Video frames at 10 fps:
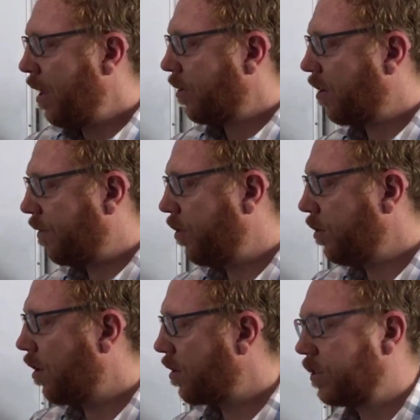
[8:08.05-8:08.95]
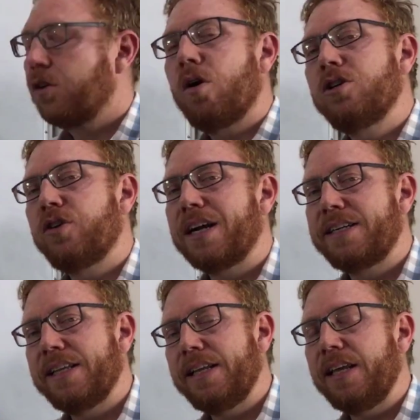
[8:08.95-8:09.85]
So if you lost
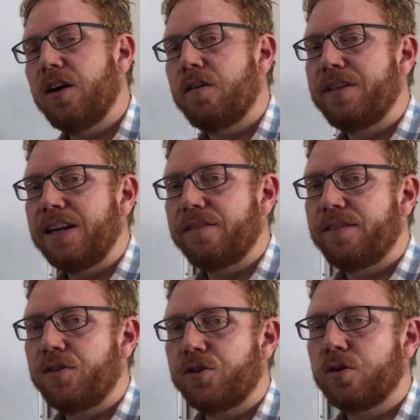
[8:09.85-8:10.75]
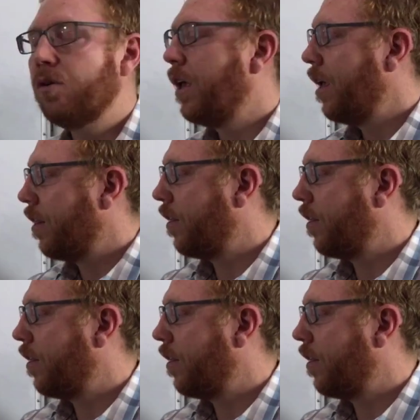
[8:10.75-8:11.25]
contractility of the left ventricle,